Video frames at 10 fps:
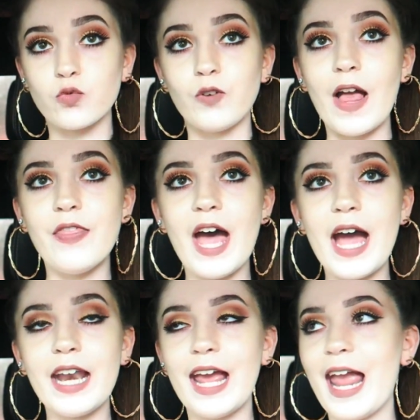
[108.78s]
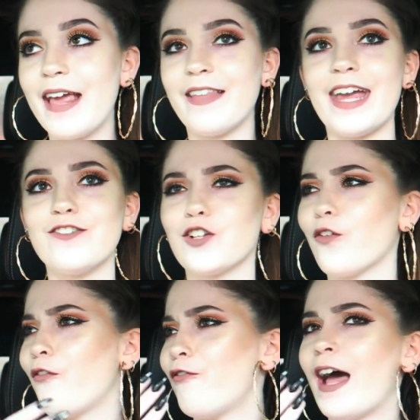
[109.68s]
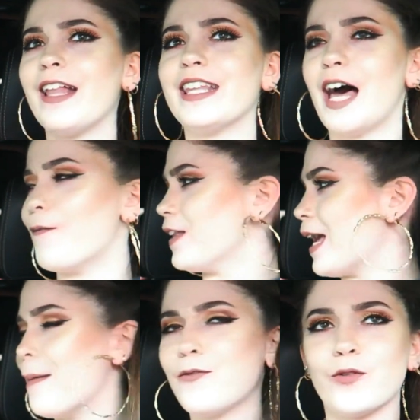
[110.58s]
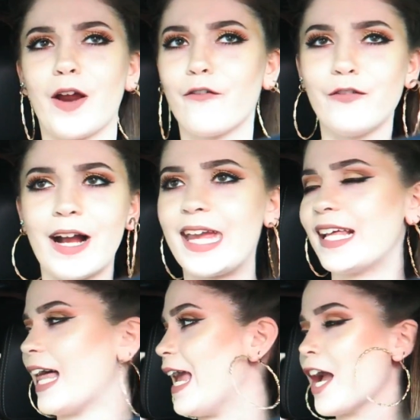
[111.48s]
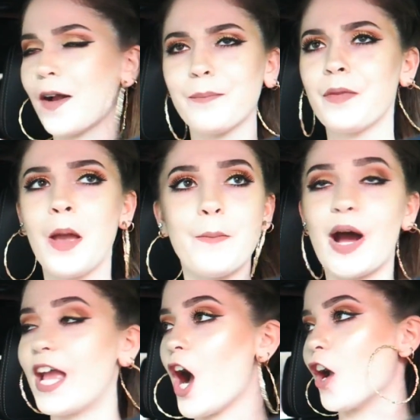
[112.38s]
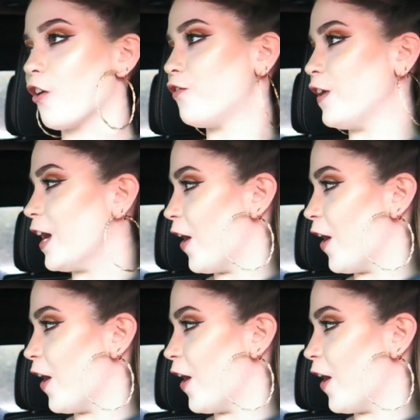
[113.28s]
just read that and like just fell in love with them through their fucking like biography